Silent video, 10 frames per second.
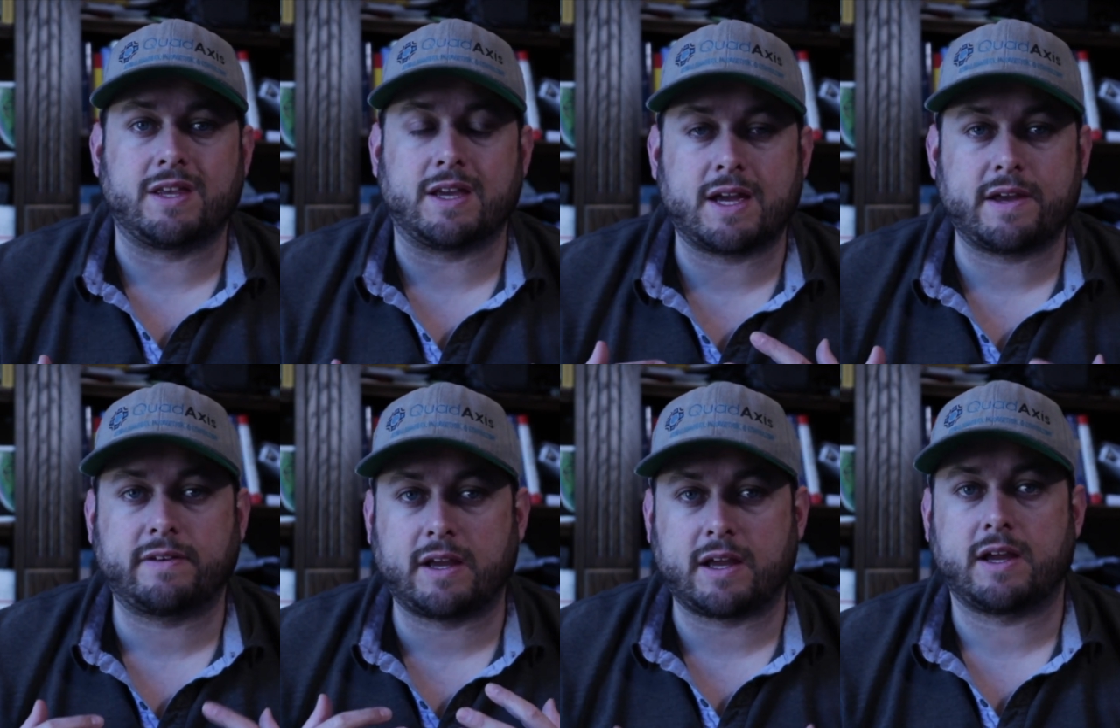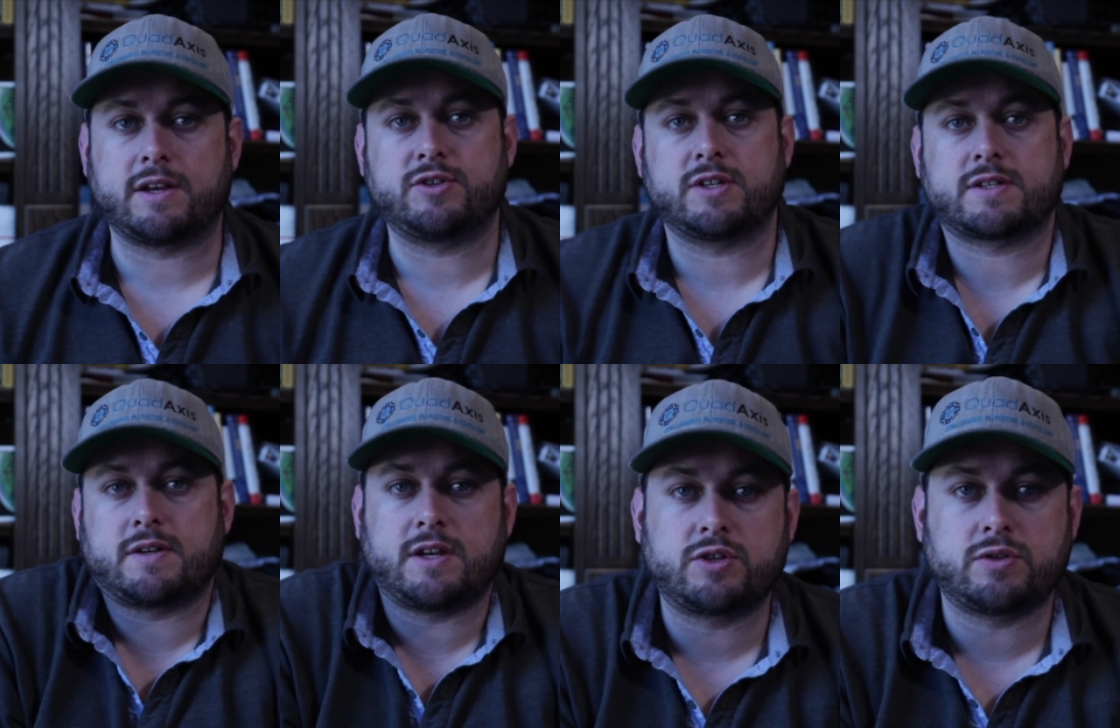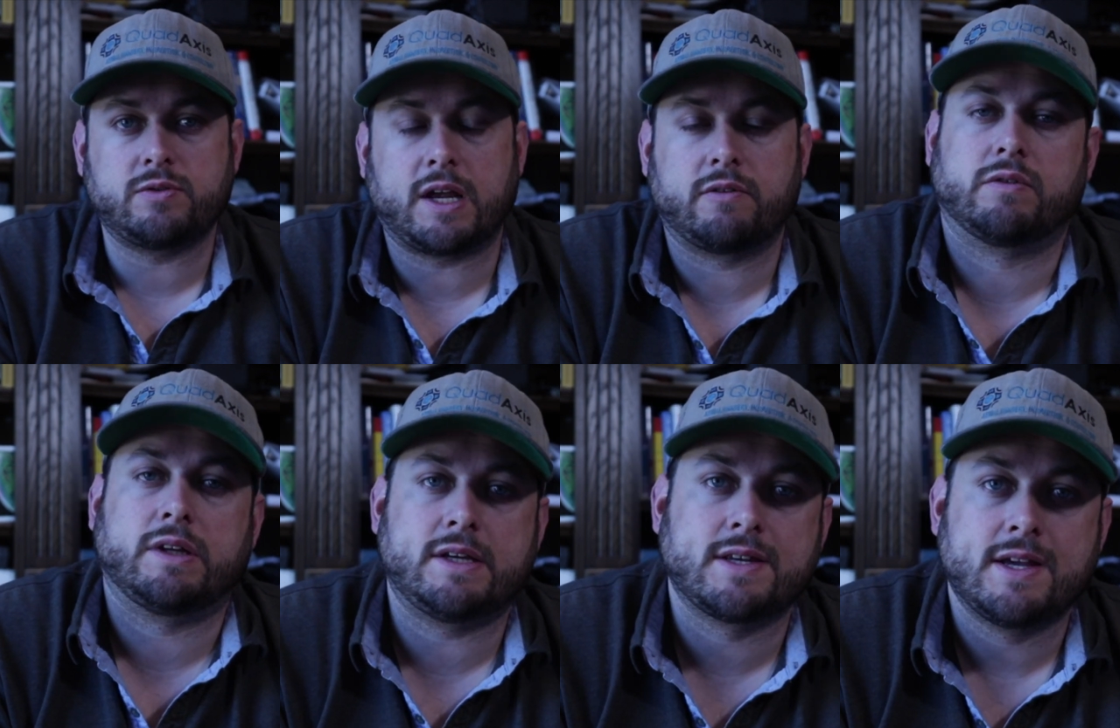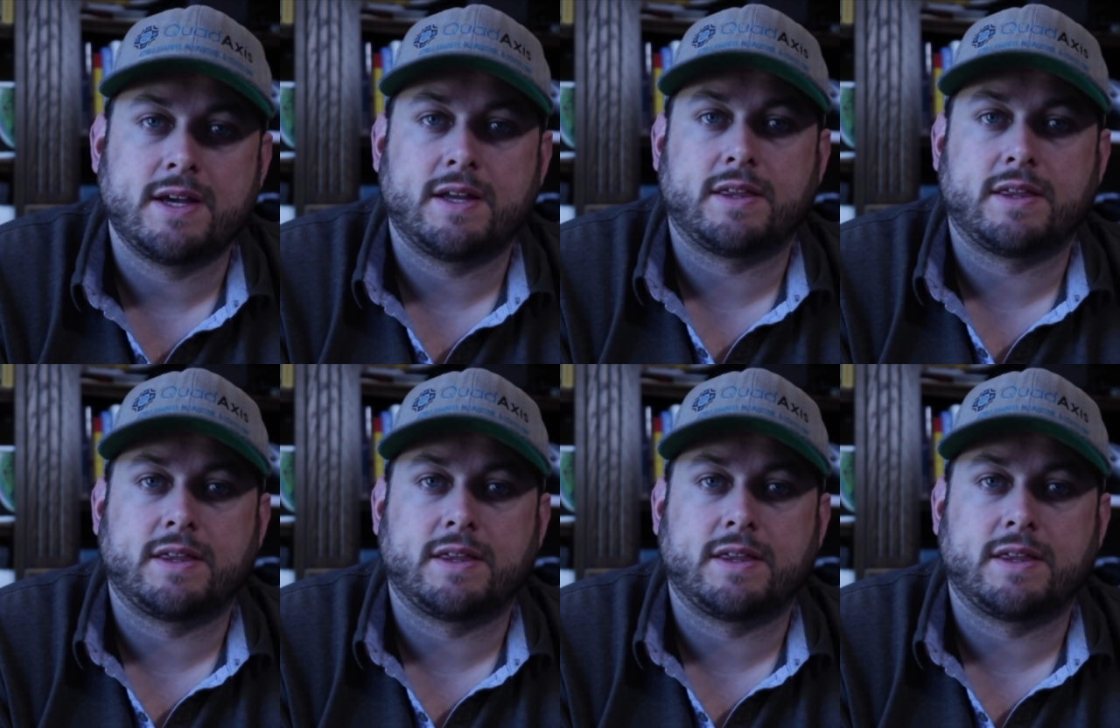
The FAA just issued a release